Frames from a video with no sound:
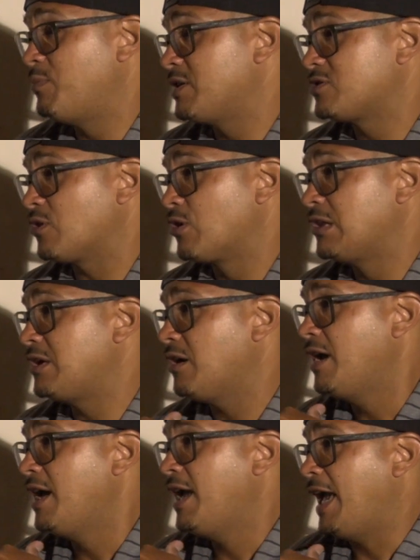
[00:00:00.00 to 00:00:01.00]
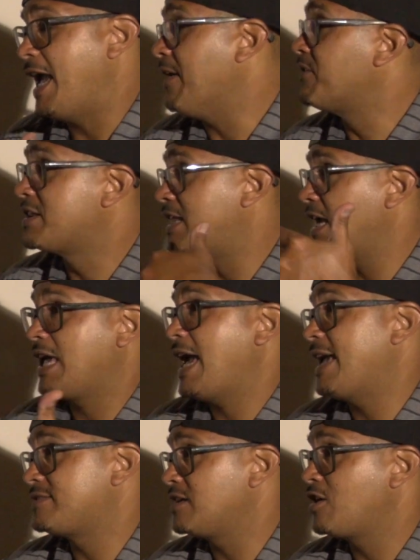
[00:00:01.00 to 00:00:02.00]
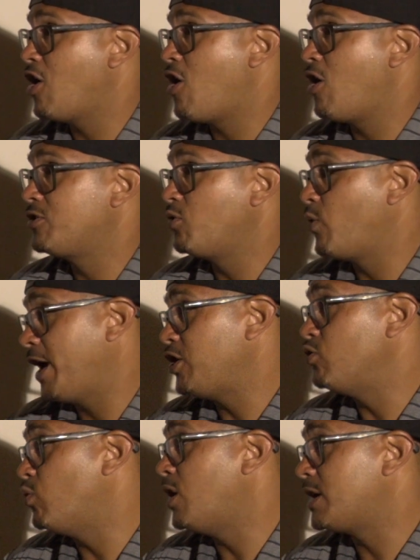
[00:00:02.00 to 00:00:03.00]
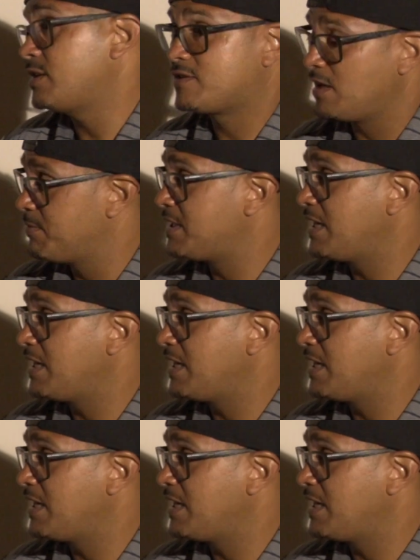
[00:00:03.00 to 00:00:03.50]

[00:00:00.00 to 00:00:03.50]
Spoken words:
you mentioned earlier, everything hasn't gone the way you wanted. Some